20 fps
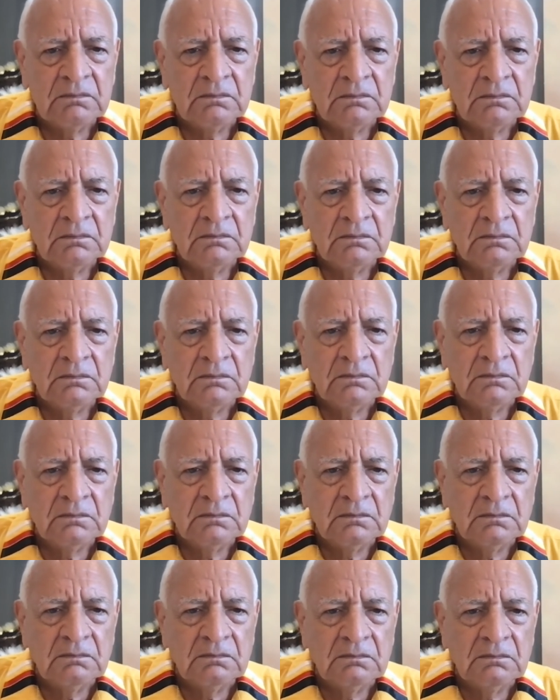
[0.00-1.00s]

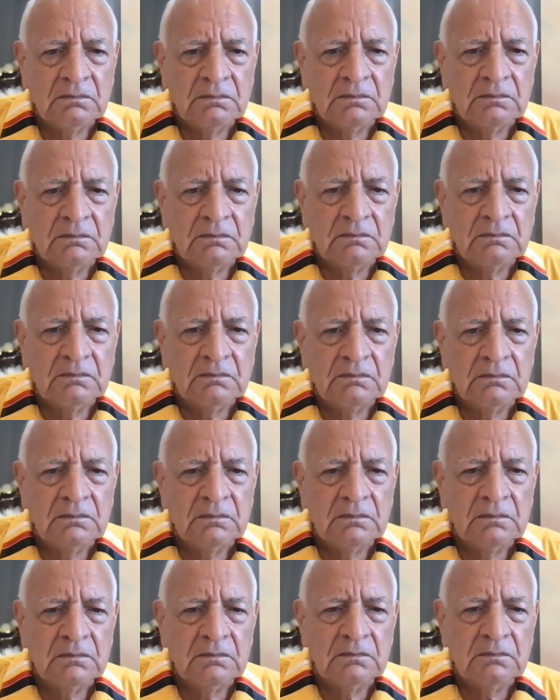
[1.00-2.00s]

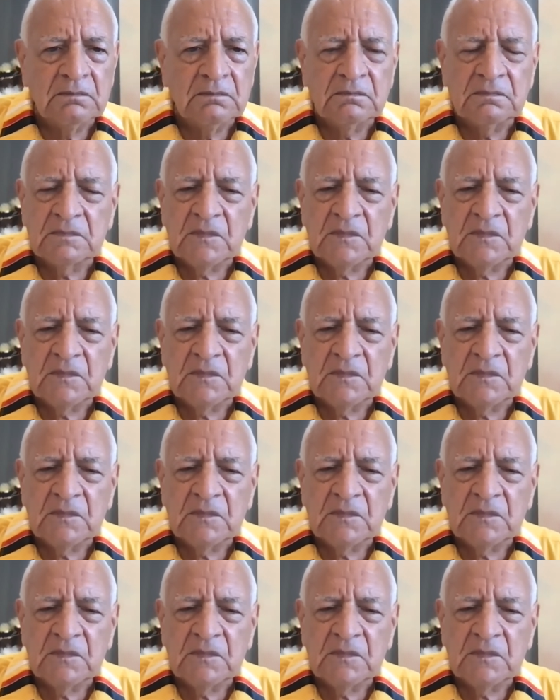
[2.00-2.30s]
(silence)